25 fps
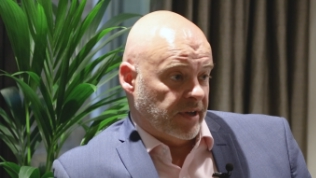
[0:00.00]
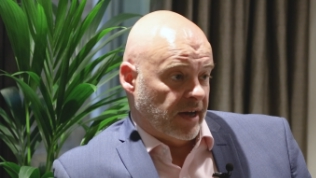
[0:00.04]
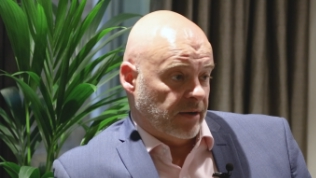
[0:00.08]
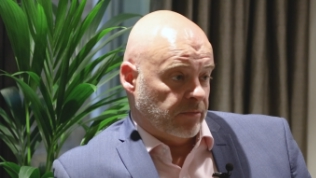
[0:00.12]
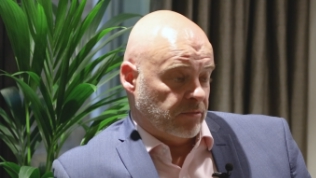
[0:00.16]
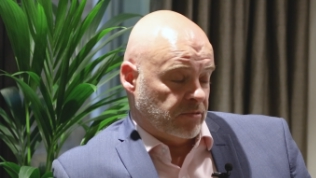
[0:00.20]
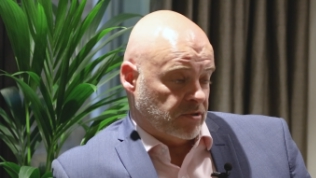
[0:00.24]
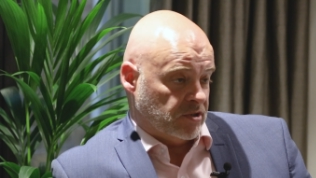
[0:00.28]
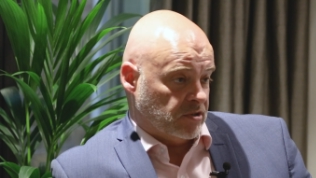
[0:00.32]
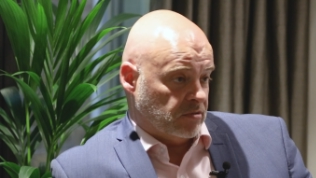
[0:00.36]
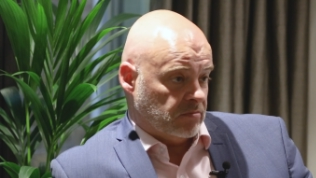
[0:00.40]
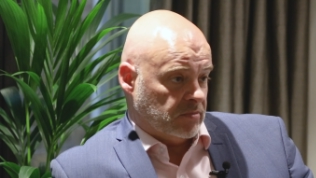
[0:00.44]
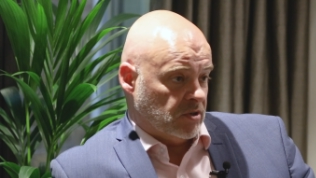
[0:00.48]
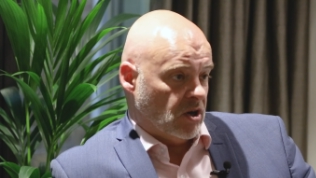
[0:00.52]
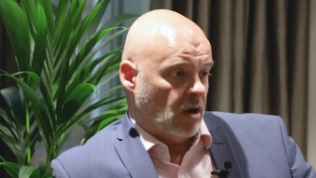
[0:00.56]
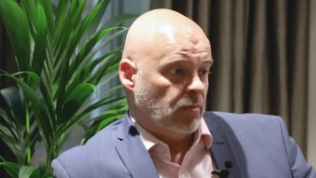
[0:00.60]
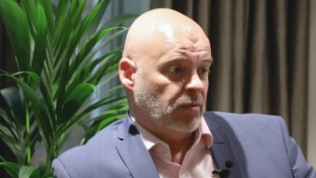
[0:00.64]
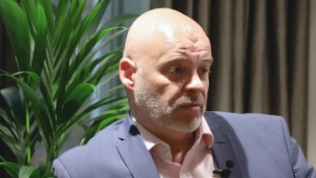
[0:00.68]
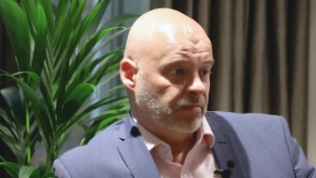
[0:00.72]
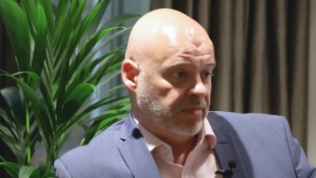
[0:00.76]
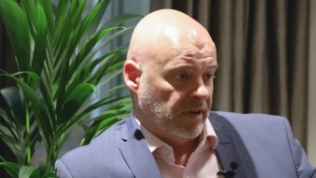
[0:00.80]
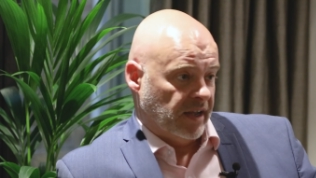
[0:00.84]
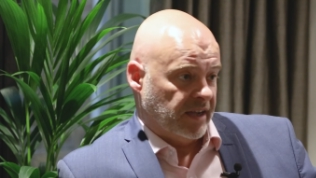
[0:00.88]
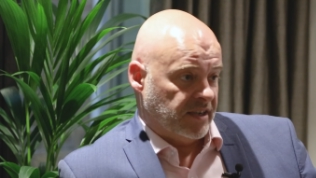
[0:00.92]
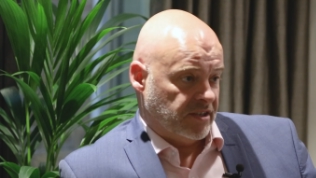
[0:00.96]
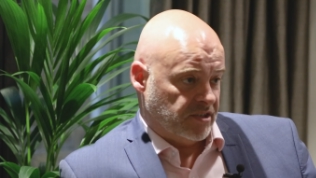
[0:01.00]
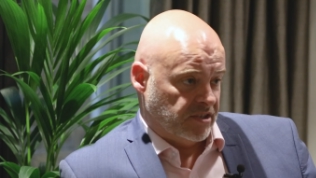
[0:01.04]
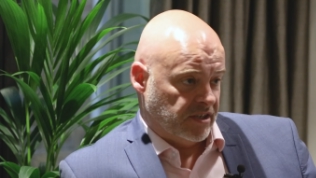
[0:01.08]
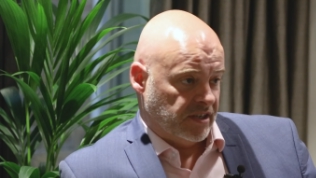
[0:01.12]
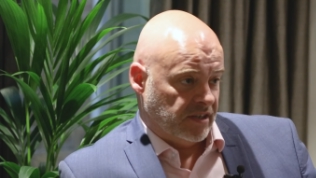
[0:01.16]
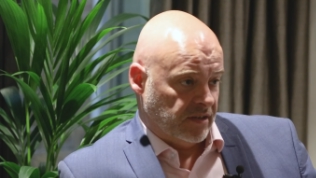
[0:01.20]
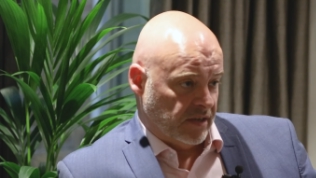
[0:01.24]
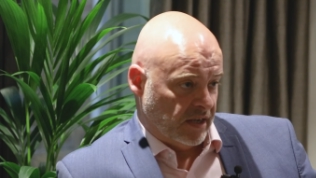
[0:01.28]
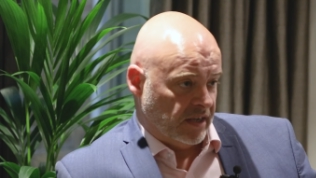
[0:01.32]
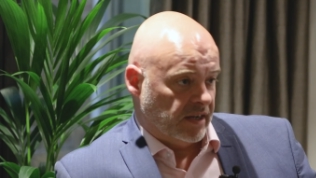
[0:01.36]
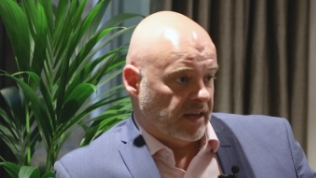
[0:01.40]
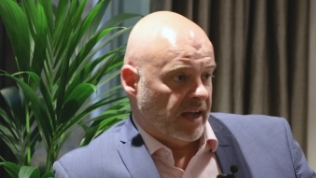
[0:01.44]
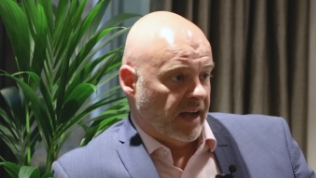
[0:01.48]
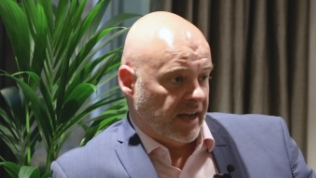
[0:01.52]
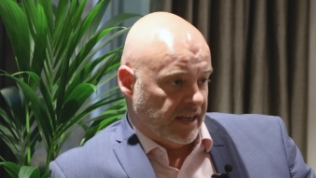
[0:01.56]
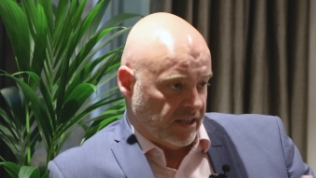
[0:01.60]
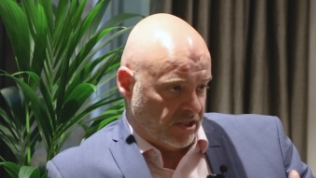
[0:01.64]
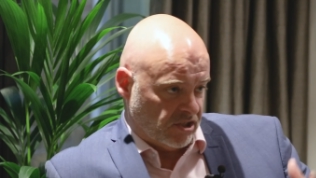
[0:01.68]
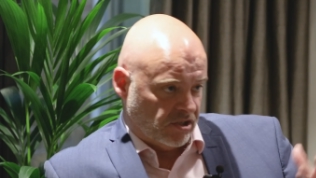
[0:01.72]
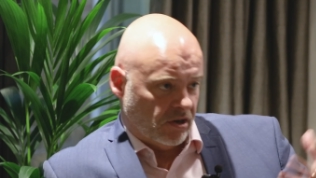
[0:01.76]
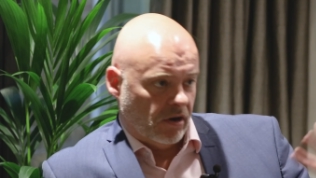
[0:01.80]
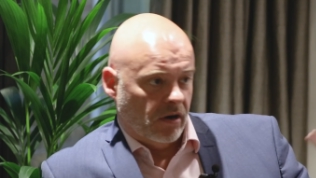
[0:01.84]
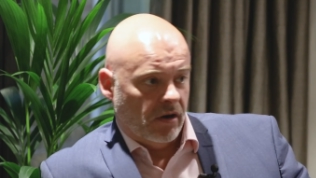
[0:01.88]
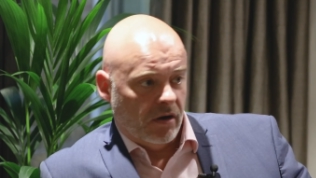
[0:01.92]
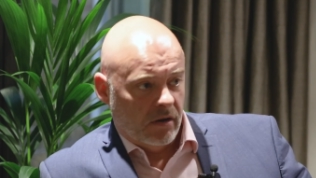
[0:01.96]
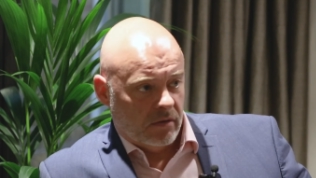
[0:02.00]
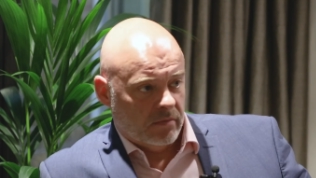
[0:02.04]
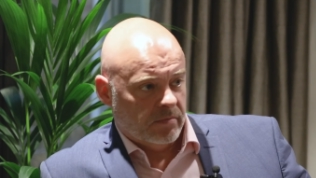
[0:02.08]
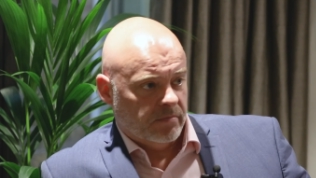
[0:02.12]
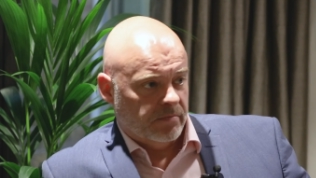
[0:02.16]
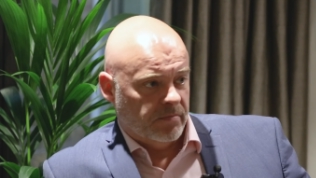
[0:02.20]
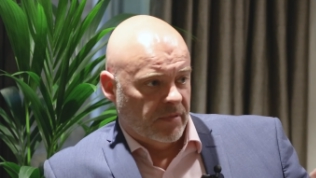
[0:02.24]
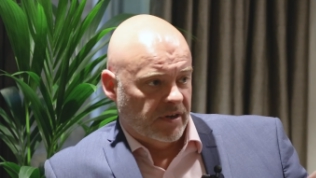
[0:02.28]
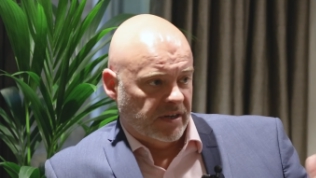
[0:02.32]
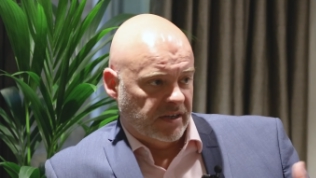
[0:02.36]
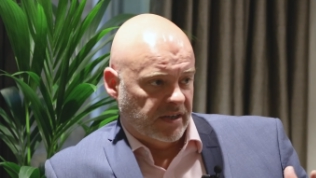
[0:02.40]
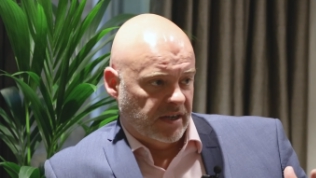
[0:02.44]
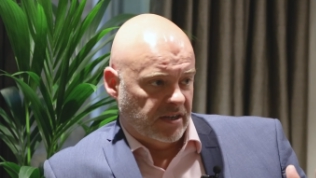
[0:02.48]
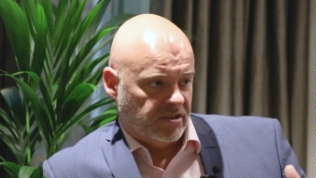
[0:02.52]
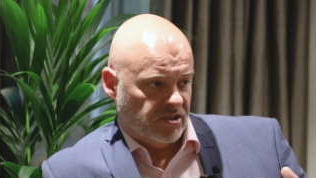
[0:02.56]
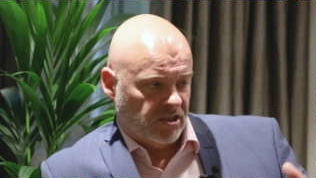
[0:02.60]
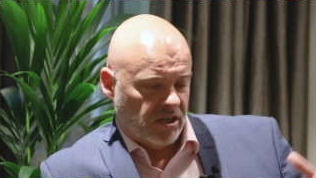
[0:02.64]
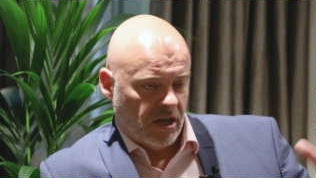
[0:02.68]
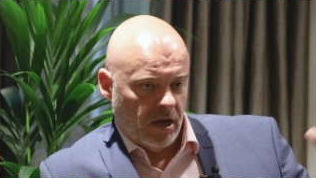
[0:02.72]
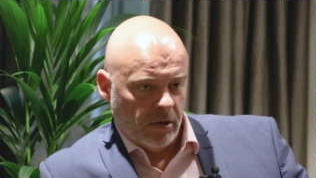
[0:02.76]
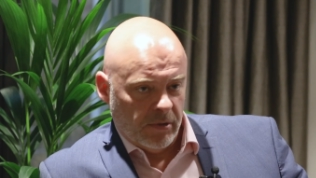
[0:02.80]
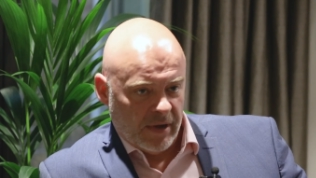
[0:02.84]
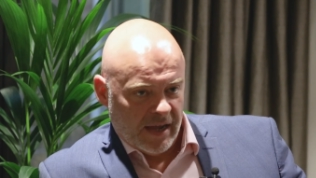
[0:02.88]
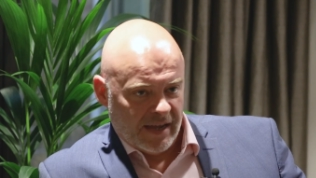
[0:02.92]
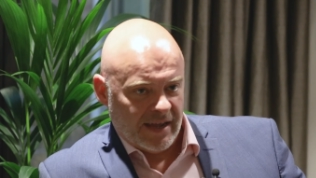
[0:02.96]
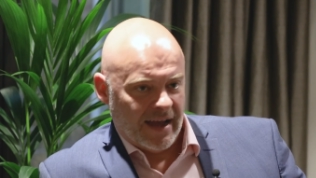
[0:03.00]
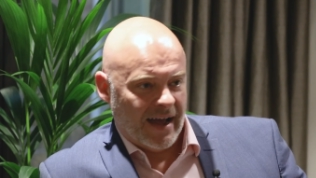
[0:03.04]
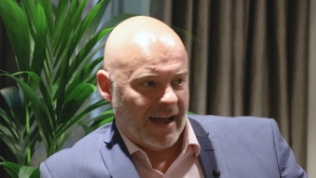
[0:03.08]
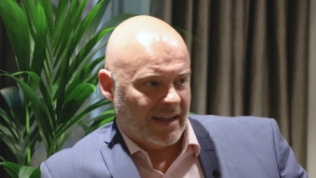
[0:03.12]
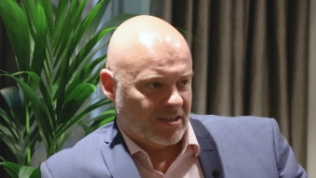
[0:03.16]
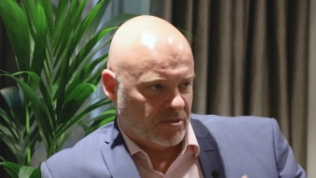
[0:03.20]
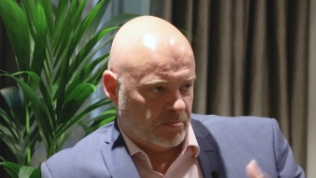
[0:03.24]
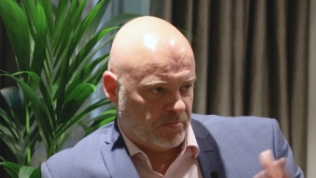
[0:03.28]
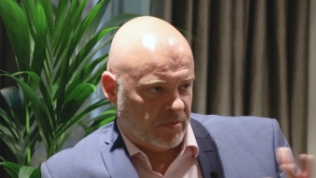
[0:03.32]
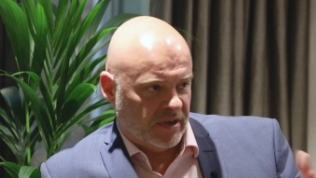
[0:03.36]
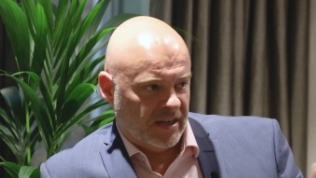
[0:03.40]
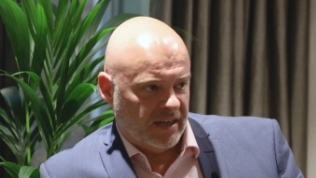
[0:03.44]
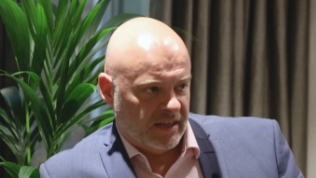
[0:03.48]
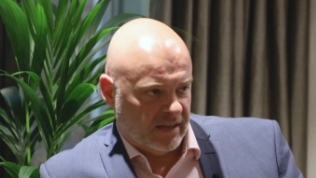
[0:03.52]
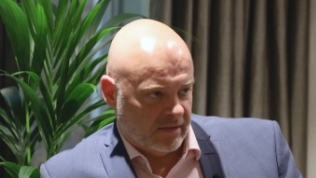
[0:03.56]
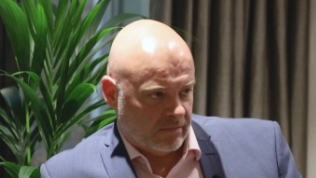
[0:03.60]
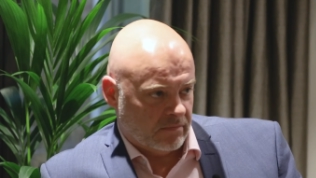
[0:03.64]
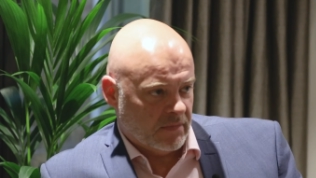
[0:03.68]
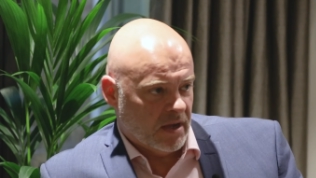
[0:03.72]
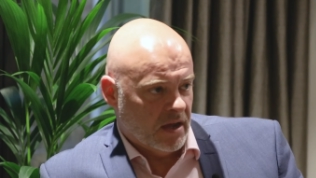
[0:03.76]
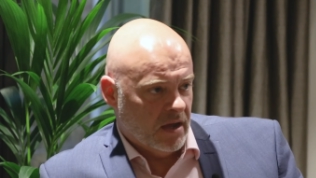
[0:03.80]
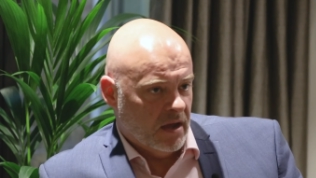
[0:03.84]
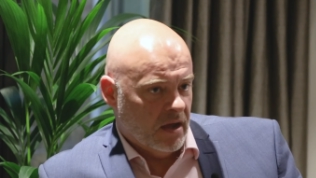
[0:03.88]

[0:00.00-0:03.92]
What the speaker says: That was commonplace in HR many years ago. It has been